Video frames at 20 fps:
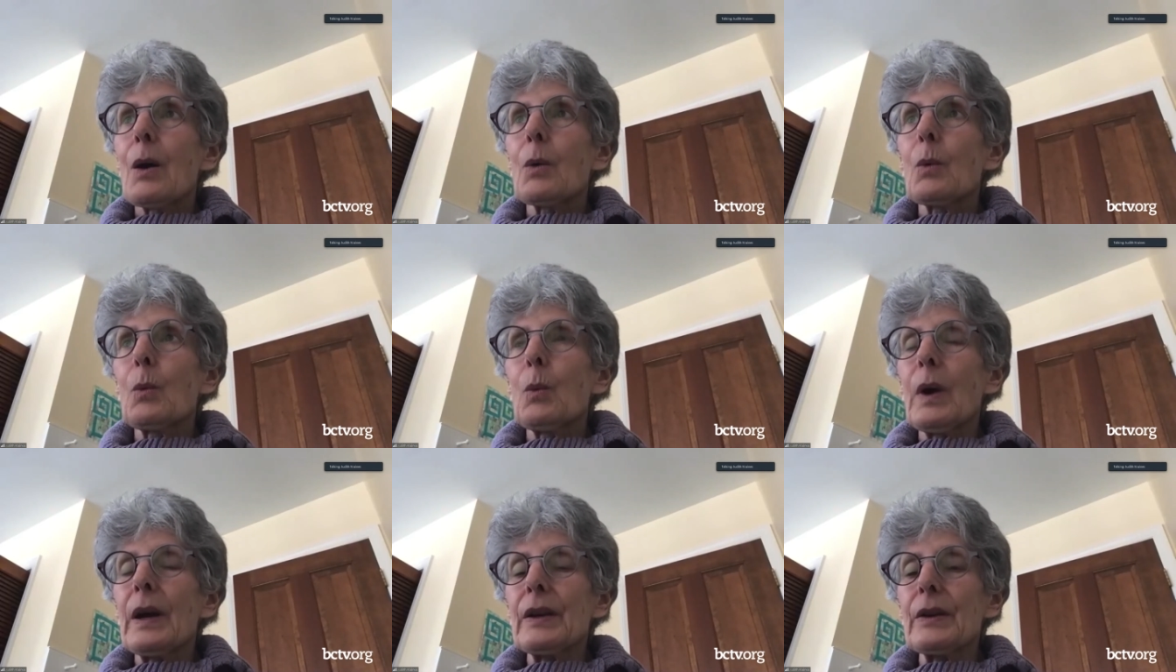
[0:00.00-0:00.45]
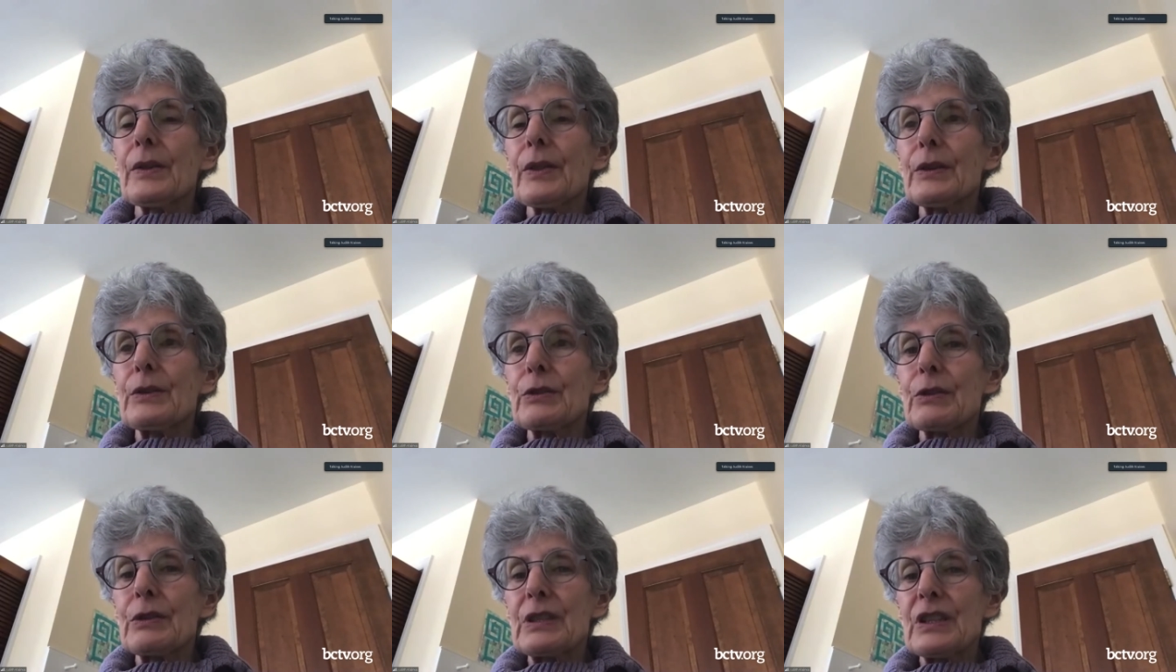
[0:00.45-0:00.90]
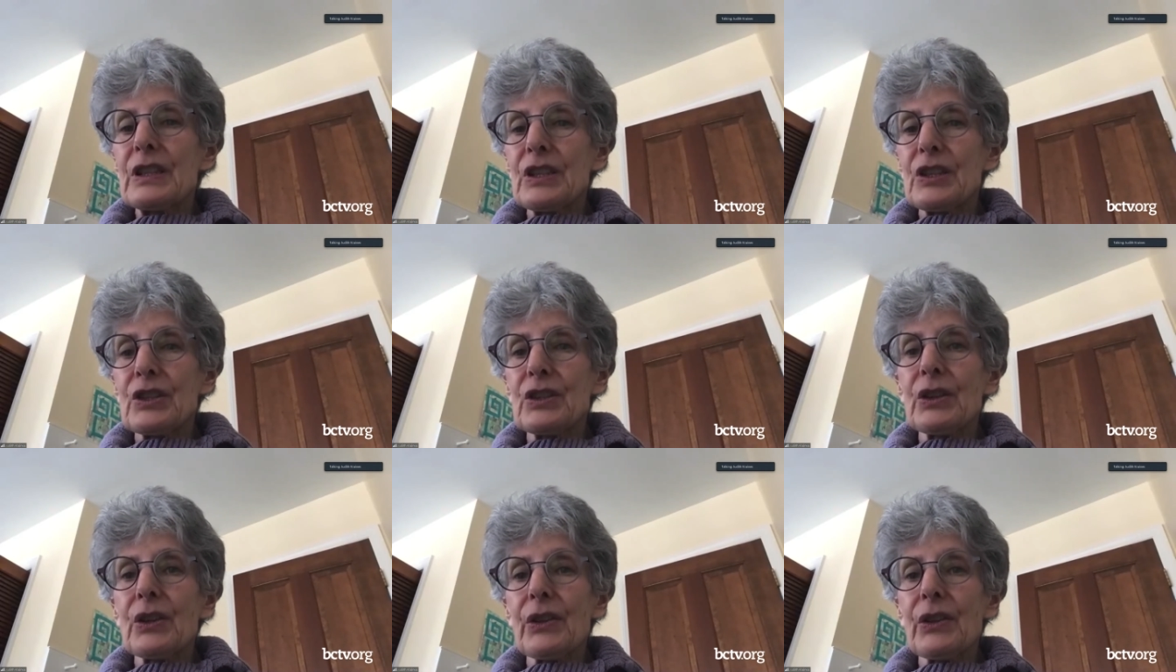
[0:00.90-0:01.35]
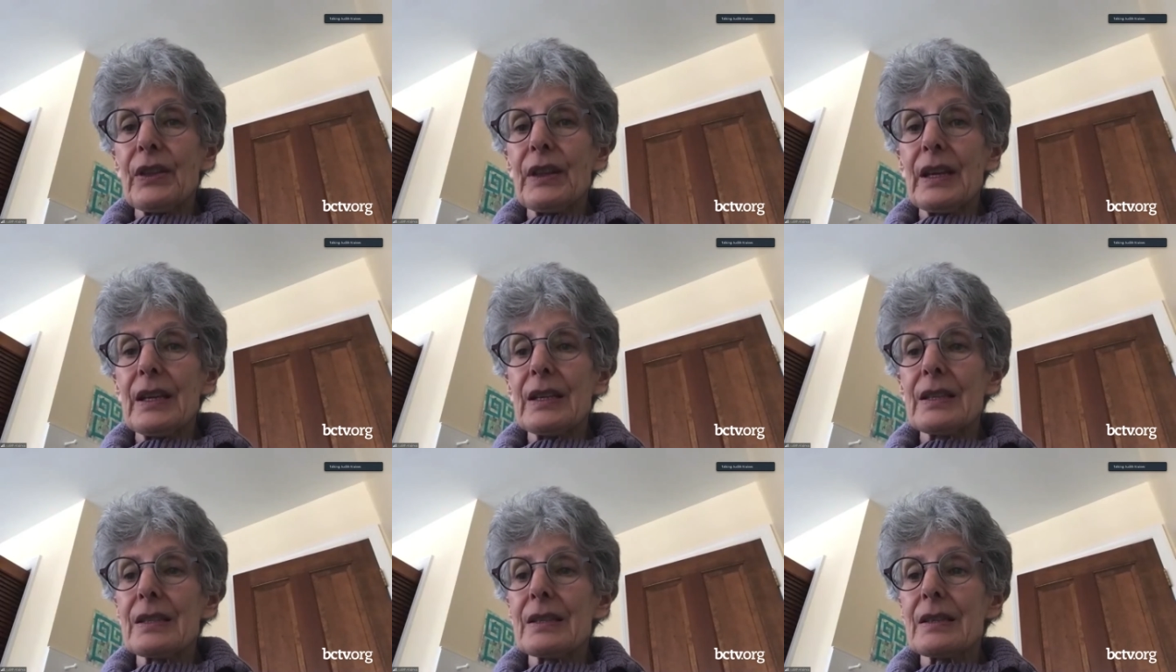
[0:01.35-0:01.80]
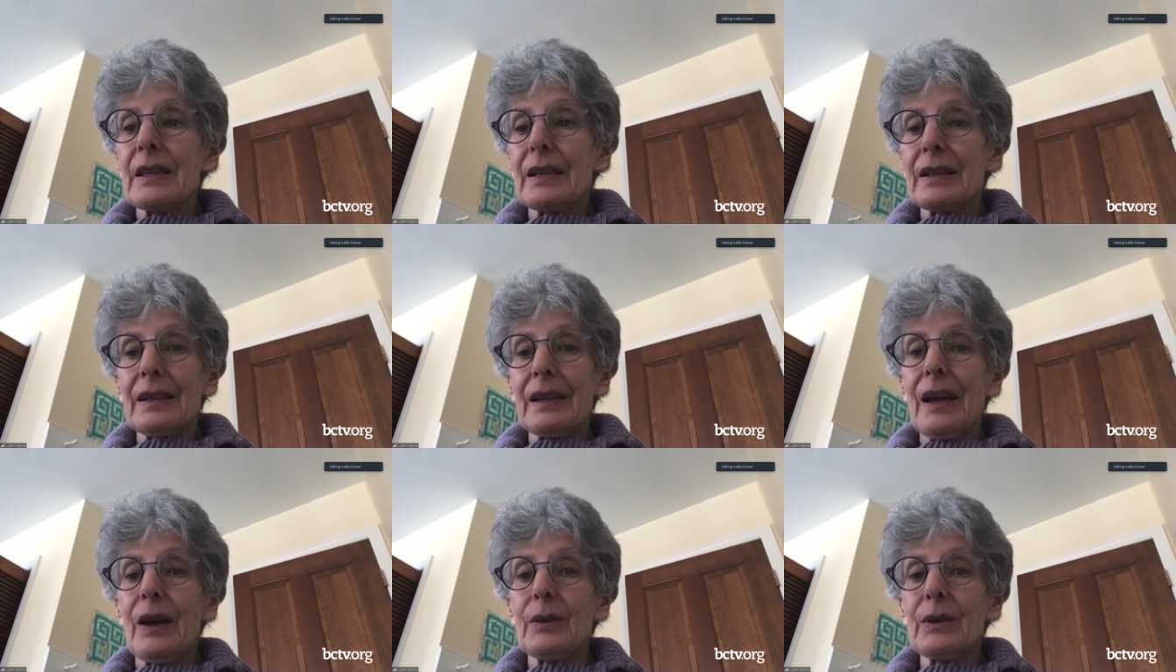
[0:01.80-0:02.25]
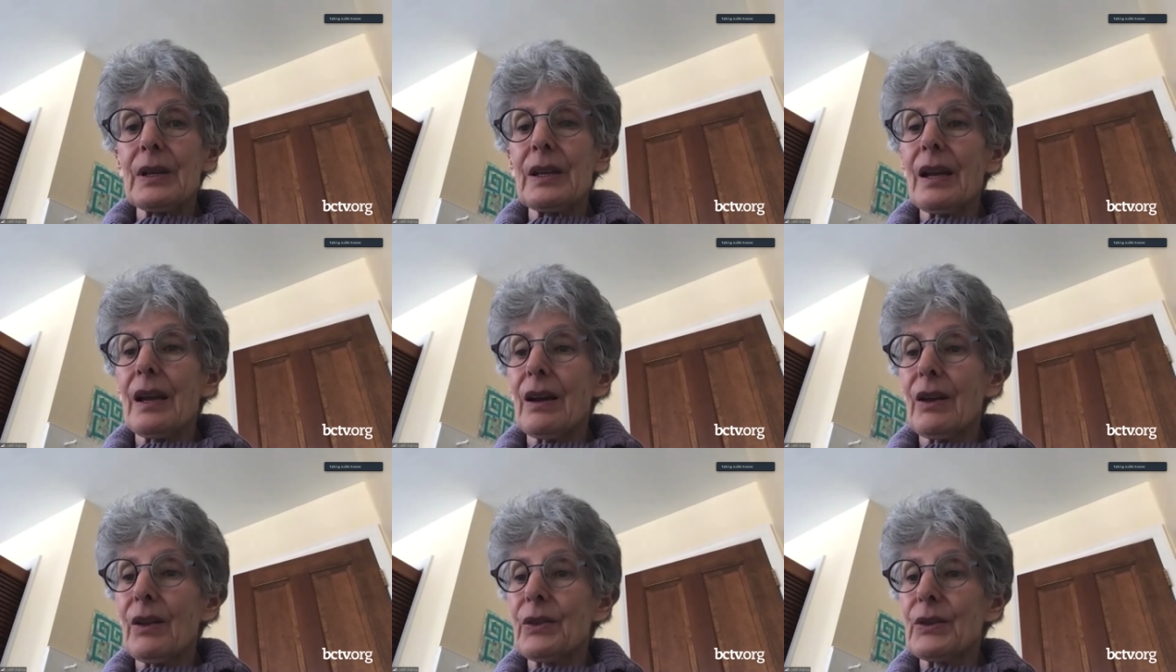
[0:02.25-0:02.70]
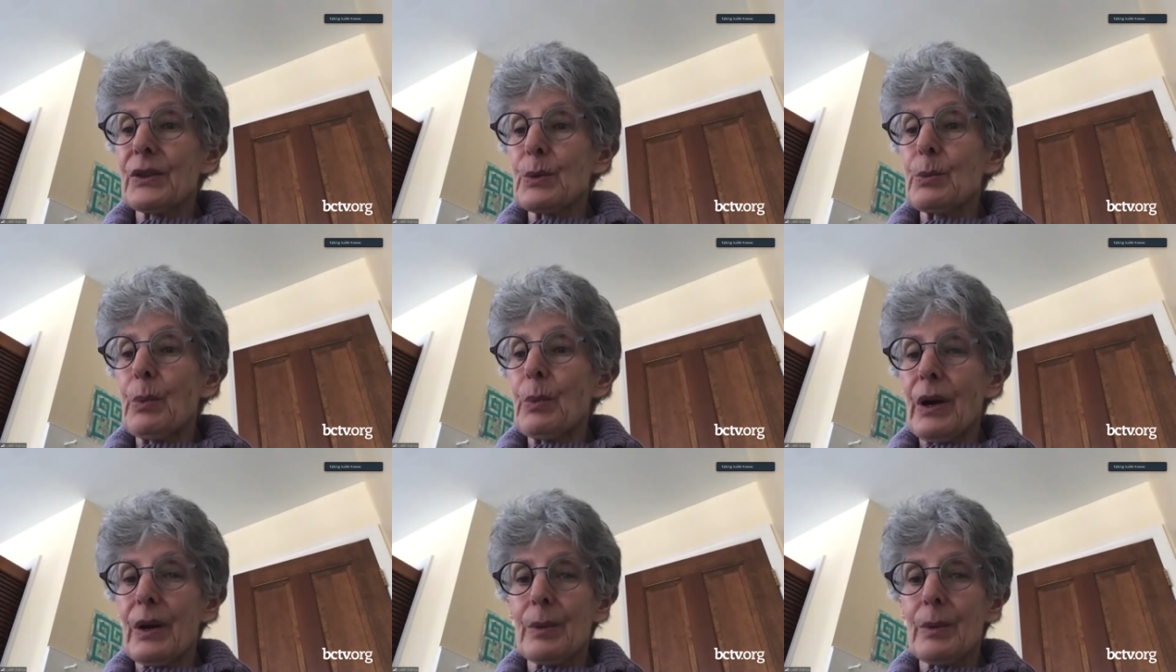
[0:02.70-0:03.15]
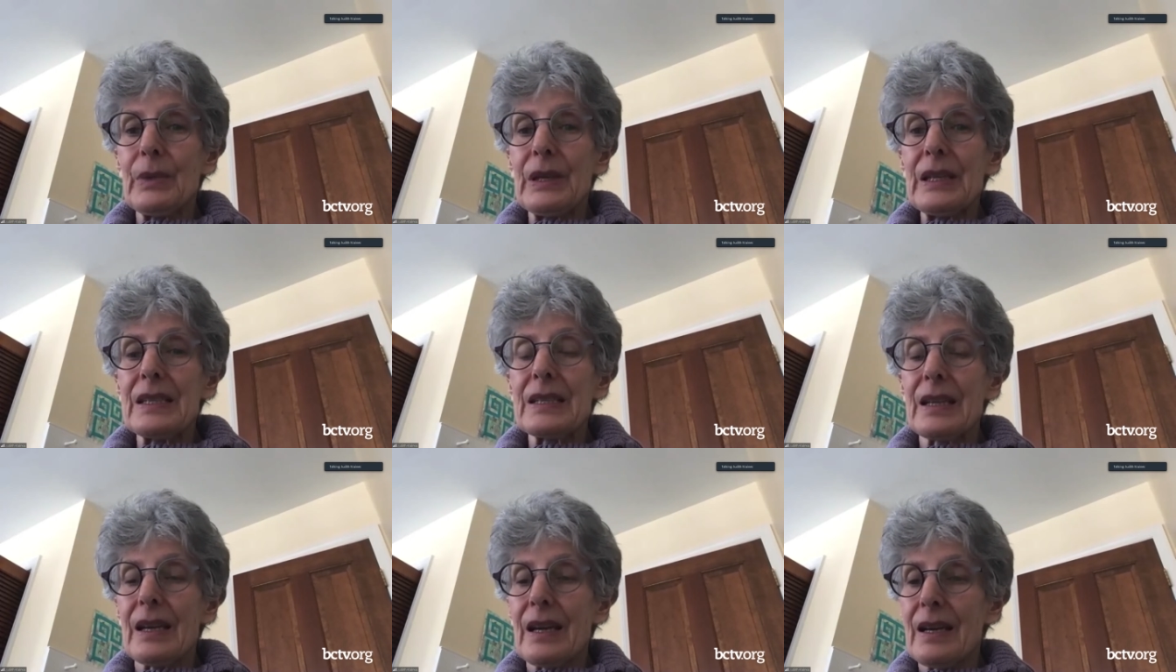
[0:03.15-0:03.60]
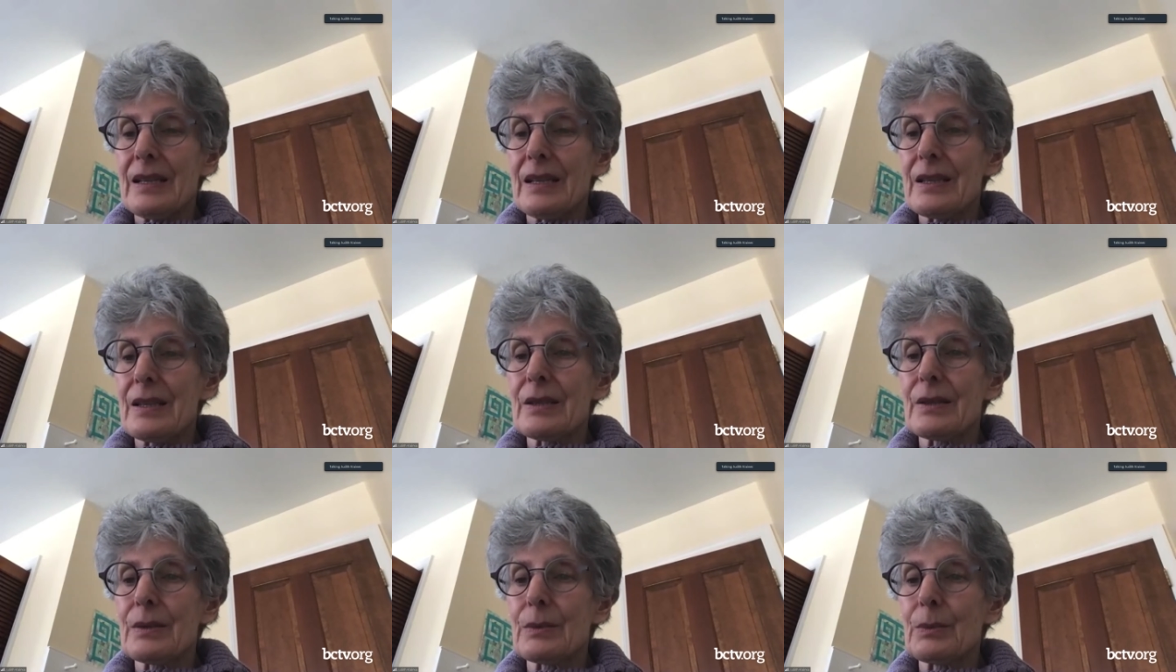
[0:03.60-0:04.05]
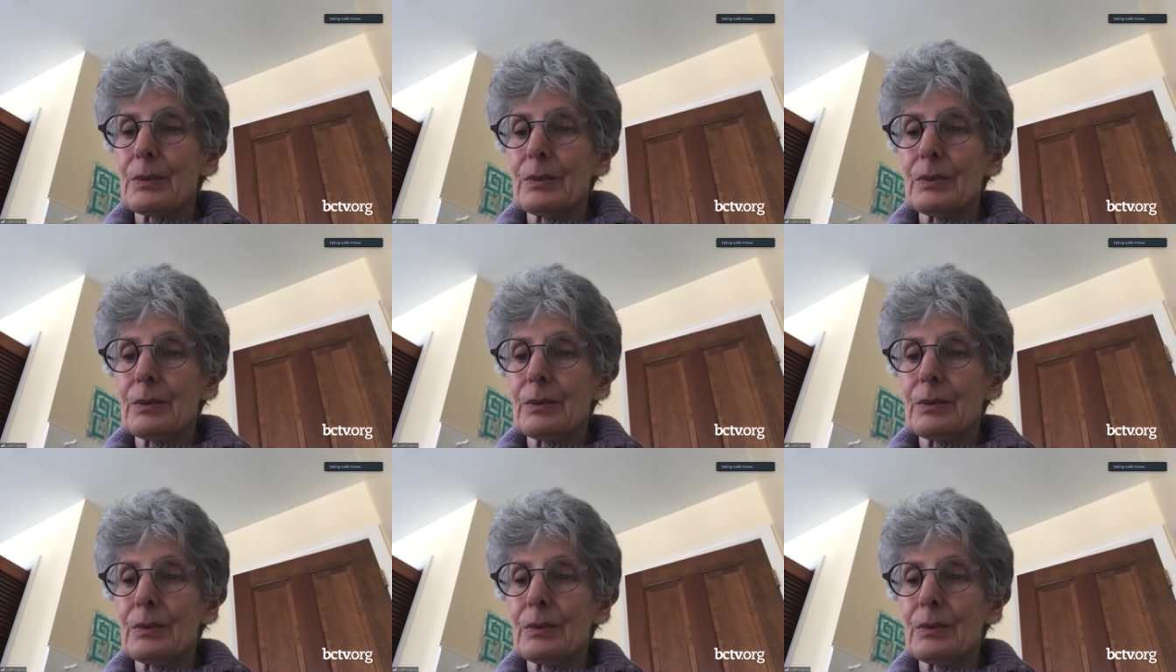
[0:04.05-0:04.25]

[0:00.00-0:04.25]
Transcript: what are the traditional things that a county health department does?